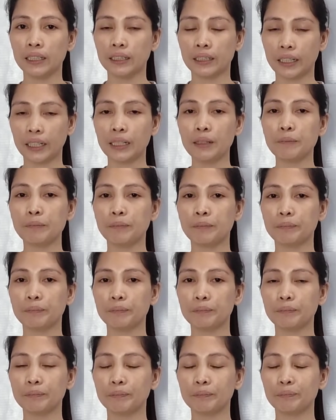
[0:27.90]
three
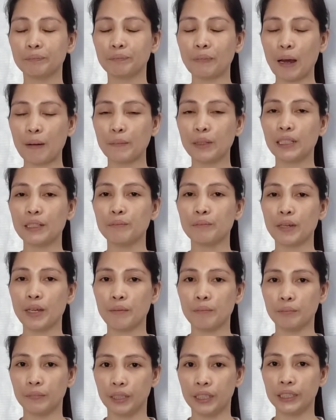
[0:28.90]
family
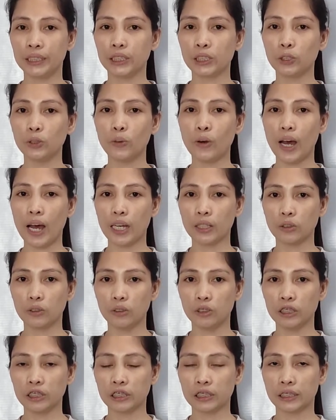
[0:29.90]
members, two
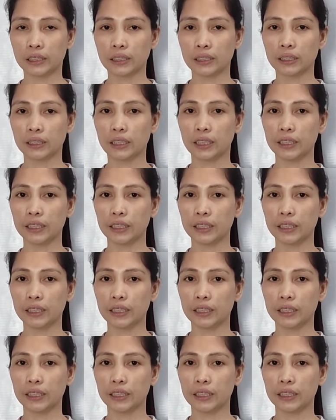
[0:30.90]
adults,